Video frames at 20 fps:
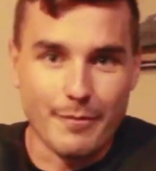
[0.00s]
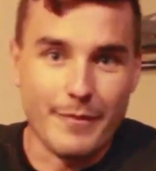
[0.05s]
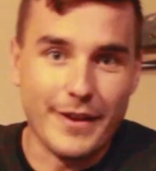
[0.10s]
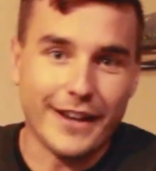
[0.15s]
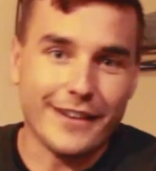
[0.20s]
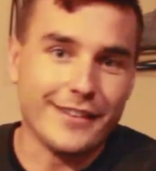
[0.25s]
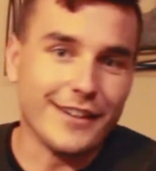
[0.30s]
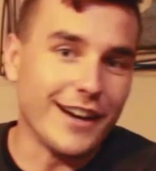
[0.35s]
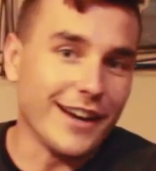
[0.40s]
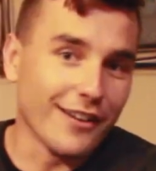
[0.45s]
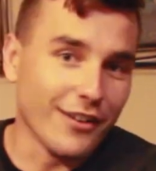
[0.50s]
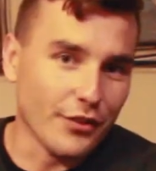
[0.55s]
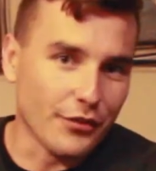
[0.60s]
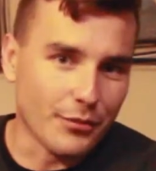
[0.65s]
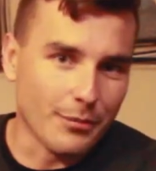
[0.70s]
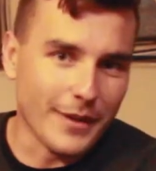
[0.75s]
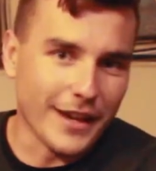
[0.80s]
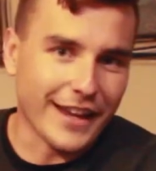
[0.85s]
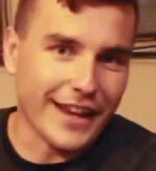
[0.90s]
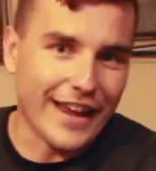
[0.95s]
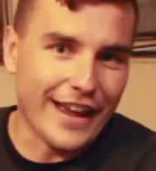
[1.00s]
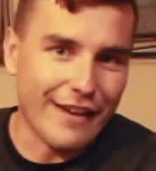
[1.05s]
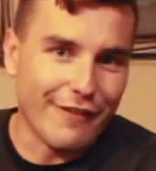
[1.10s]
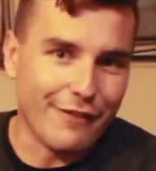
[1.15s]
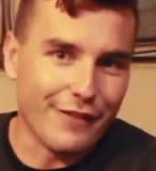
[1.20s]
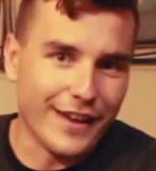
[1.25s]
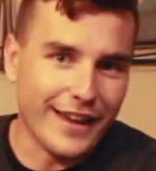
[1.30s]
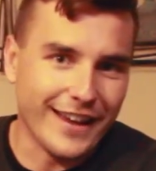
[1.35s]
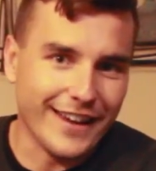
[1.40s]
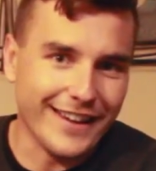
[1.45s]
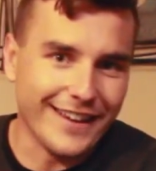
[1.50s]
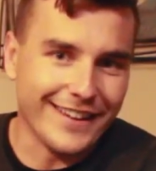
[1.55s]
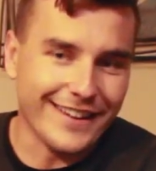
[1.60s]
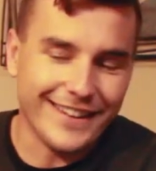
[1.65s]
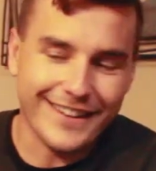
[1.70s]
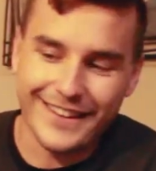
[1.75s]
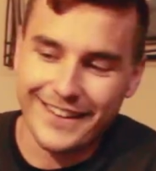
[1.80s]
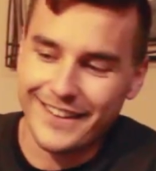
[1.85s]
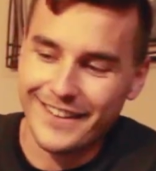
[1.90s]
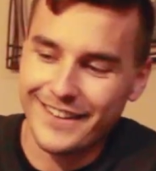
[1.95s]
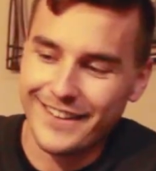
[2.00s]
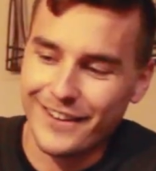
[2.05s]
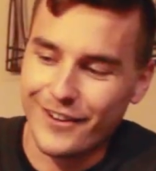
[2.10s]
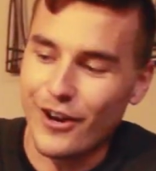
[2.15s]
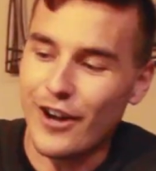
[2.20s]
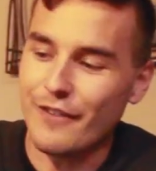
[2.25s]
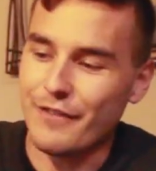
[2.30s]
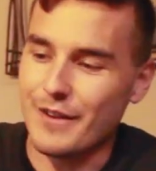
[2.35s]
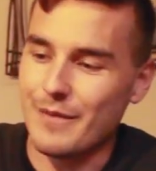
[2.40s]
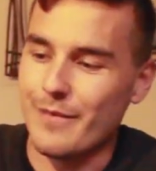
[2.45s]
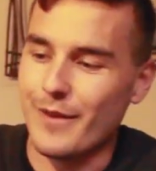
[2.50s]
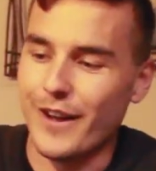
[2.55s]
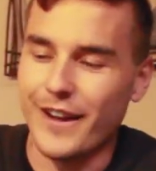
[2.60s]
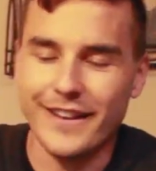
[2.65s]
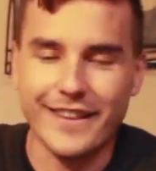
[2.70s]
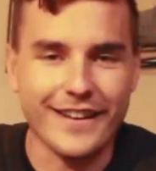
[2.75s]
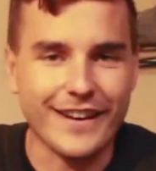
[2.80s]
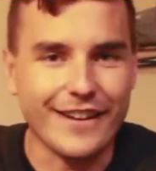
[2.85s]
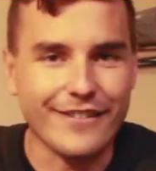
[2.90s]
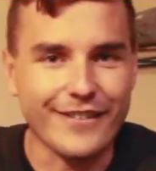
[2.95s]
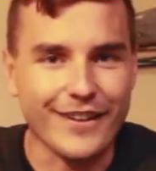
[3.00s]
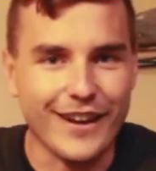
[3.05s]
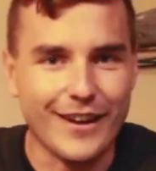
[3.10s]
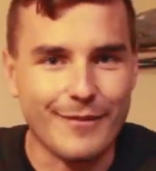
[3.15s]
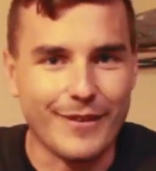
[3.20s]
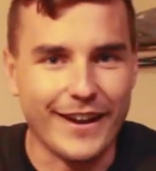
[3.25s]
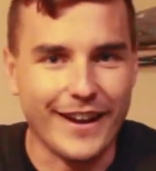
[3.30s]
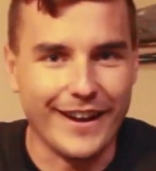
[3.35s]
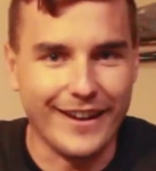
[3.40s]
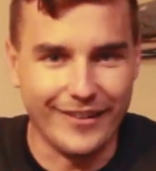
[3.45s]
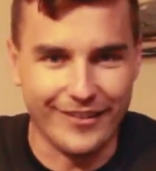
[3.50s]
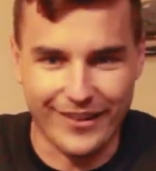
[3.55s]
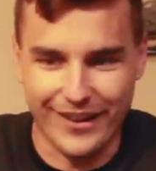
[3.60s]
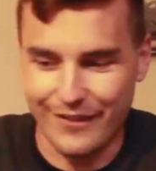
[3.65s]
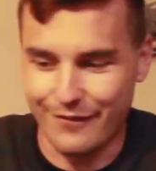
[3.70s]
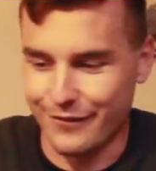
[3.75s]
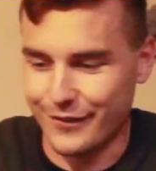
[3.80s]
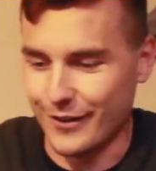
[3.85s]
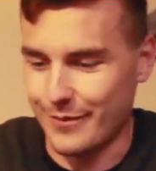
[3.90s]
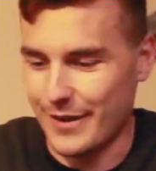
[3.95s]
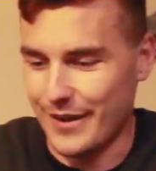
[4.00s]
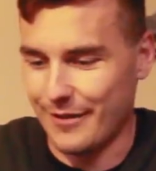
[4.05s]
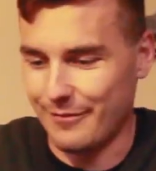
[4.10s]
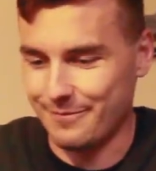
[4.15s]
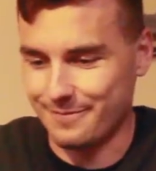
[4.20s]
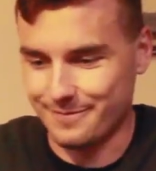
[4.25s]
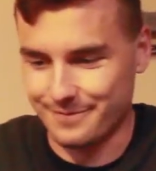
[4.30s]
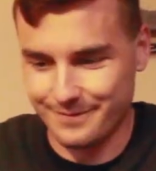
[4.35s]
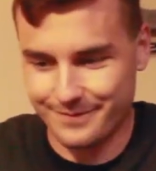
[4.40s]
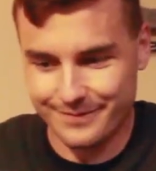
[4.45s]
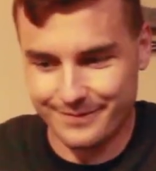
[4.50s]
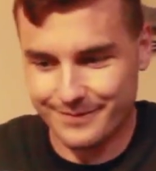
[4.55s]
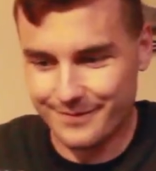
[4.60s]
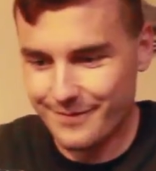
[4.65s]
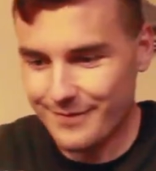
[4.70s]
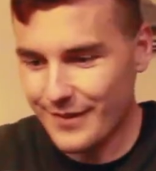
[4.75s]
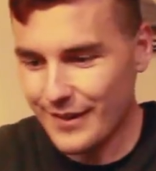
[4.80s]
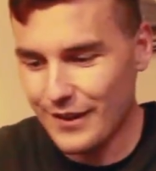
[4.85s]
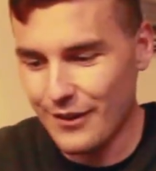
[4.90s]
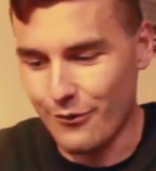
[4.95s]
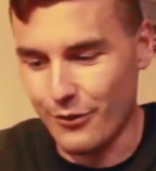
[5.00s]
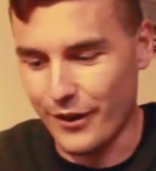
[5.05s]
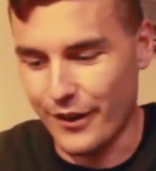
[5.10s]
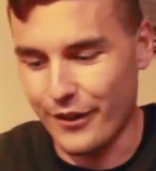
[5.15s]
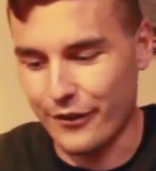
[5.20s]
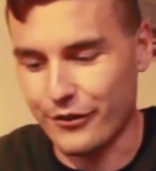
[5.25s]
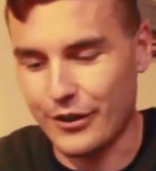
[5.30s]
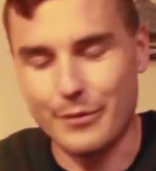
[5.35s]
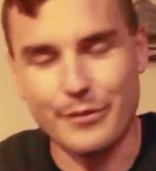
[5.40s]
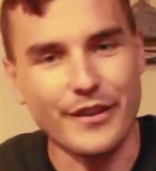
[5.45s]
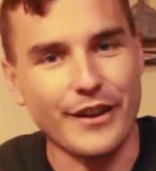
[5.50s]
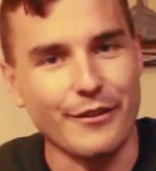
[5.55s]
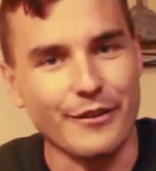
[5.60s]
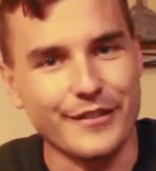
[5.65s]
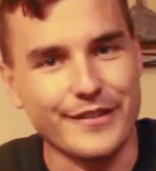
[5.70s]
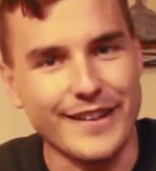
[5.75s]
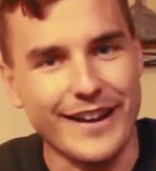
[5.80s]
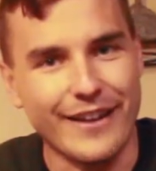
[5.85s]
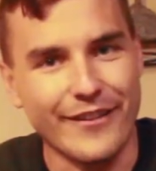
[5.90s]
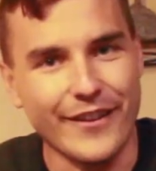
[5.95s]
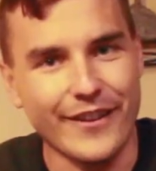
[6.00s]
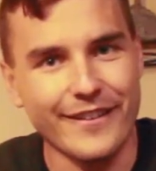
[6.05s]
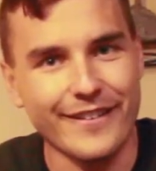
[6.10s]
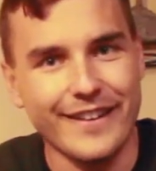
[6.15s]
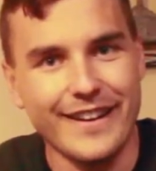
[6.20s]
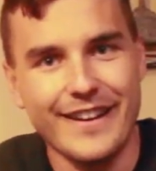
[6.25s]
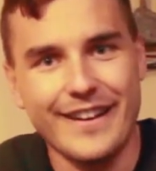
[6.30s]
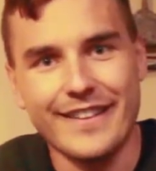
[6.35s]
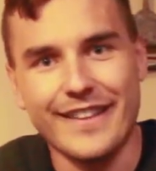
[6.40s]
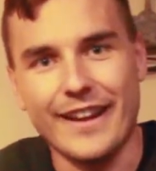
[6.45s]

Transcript: McDonald's McCafe coffee mug that I've got my hands on from one of the trips I was down there.